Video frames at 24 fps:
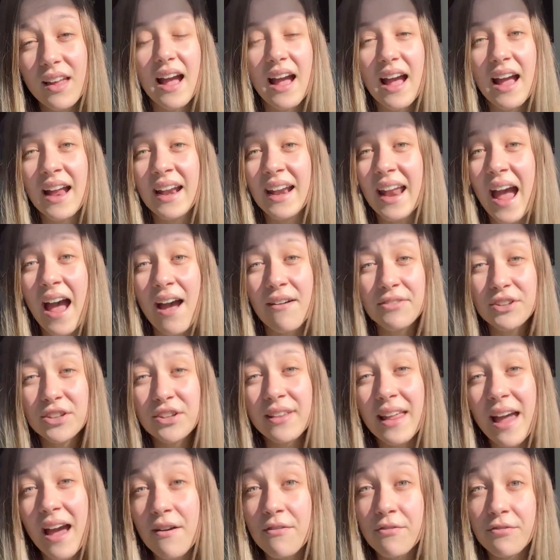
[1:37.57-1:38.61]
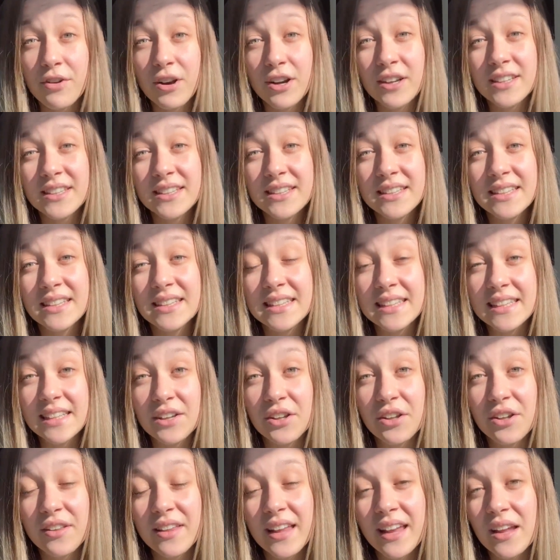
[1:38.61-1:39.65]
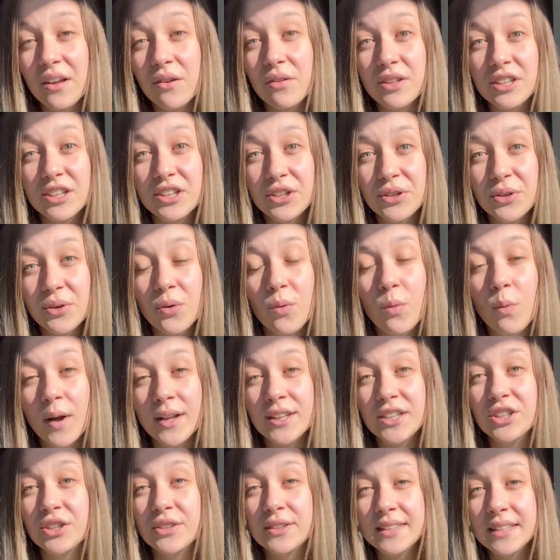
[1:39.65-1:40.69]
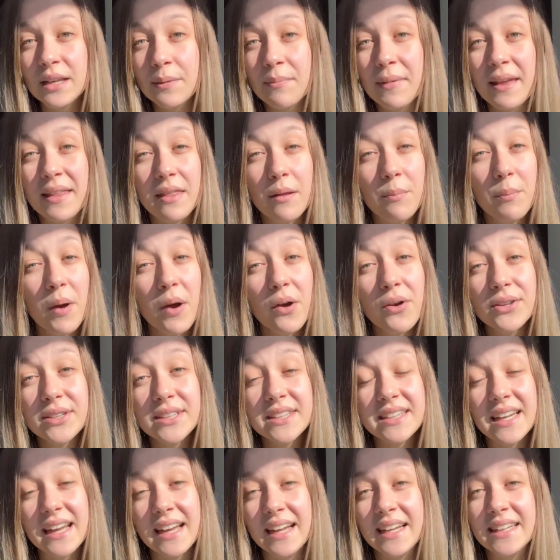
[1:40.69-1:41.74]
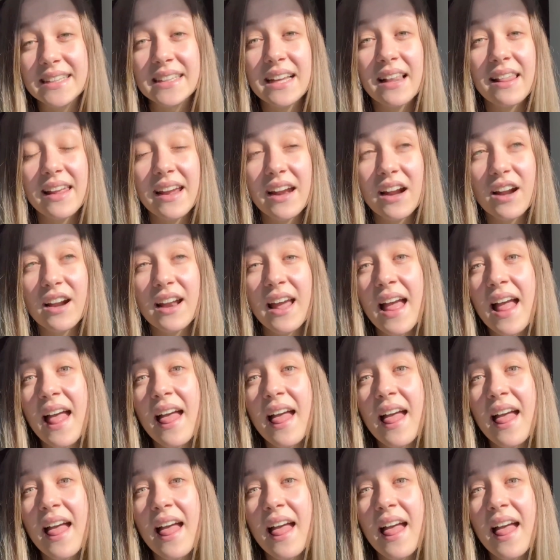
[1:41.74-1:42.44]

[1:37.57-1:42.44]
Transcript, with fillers: And after that first deal that you do, once you submit the post and it's cleared,